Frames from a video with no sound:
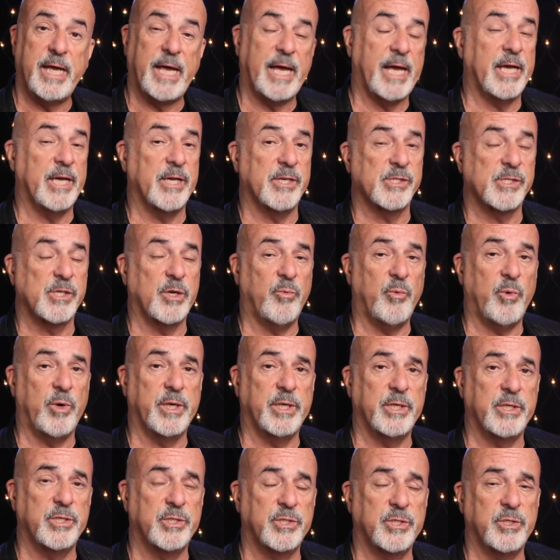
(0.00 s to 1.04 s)
as I
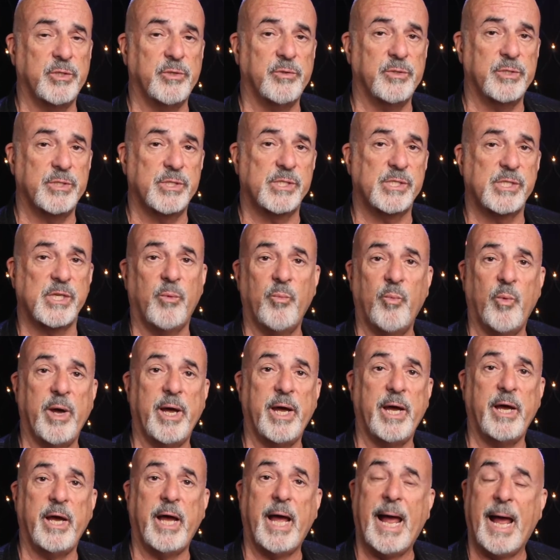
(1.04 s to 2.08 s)
wanted to shoot
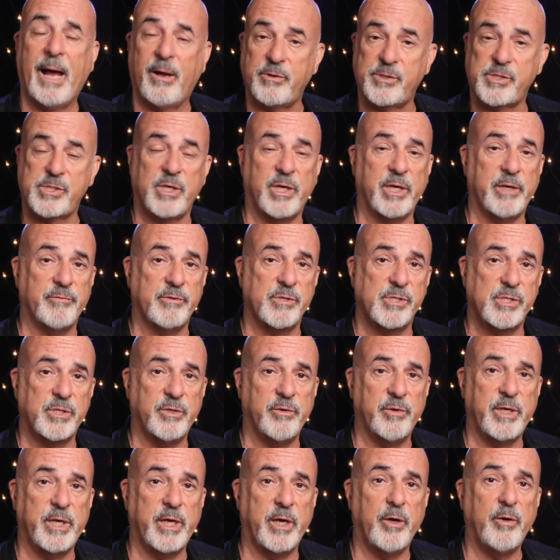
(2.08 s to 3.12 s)
somewhere outside of a
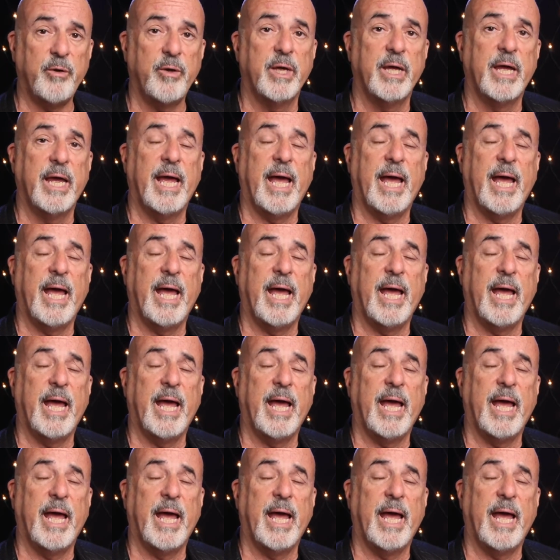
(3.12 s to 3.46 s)
studio